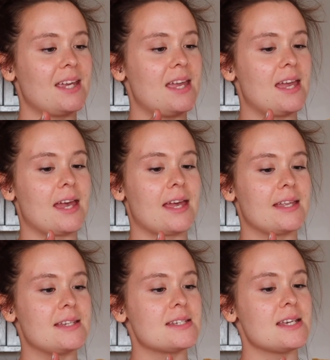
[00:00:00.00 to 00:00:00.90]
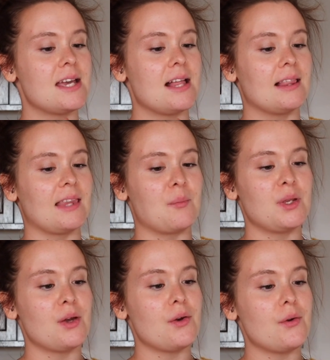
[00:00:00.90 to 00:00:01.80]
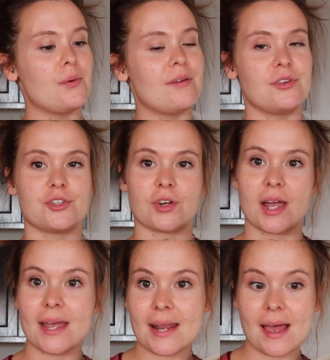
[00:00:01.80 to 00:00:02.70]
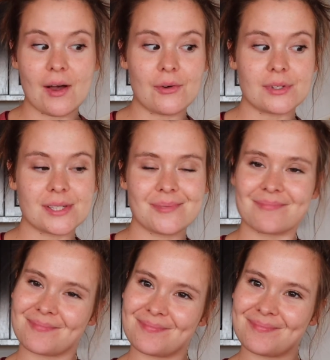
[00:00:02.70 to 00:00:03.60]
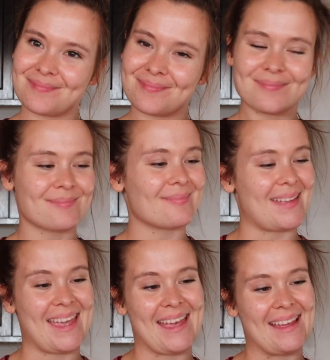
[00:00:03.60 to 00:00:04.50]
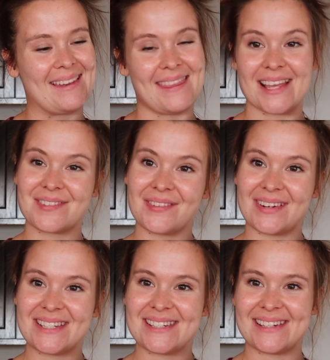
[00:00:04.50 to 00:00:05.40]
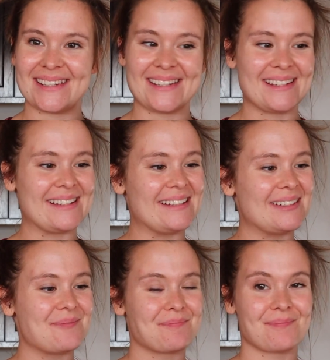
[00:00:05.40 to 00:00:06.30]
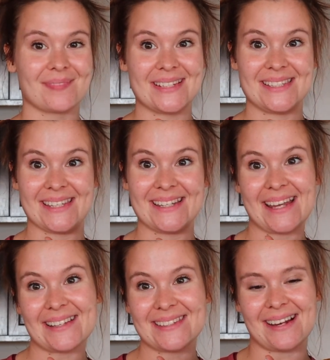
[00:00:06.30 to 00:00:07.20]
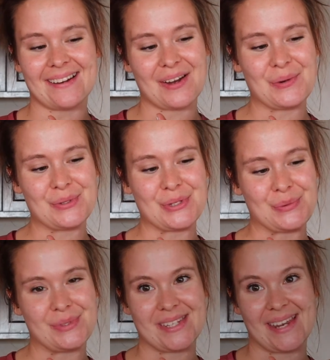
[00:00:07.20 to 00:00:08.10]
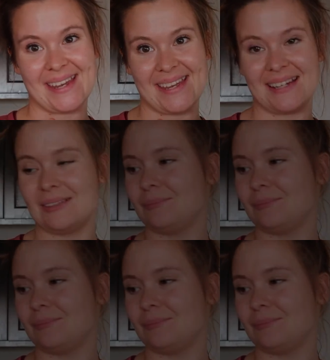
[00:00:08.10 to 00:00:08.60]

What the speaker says: And let me know if you try it out. And thanks for watching. See you next Taco Tuesday.